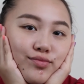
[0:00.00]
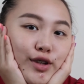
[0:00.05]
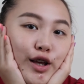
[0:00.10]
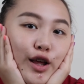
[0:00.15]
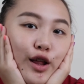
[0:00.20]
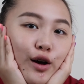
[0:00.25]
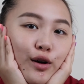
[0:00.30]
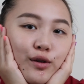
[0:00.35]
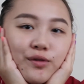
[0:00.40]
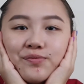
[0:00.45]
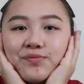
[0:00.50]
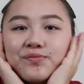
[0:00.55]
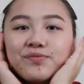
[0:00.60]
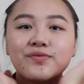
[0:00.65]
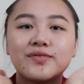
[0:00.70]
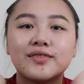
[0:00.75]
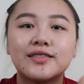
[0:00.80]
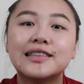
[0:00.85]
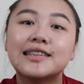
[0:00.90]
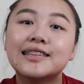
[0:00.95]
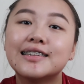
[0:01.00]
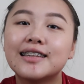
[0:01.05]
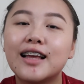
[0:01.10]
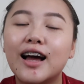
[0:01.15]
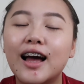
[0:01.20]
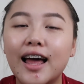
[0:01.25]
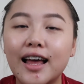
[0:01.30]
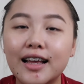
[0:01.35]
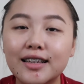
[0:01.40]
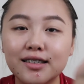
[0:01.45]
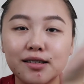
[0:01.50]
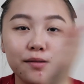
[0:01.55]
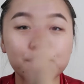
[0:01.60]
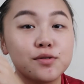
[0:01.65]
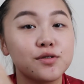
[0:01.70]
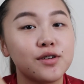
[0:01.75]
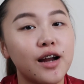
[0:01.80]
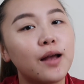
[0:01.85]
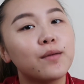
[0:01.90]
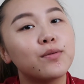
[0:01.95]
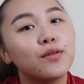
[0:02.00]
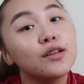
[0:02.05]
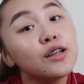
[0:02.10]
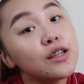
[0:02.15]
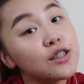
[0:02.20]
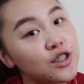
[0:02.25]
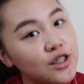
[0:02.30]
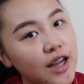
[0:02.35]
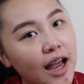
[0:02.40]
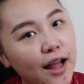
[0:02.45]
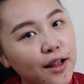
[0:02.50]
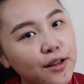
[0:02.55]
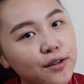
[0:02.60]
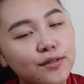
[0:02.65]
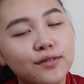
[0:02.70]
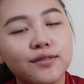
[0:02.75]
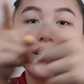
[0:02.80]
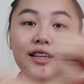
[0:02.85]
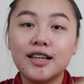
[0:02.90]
you know, and subscribe to this channel.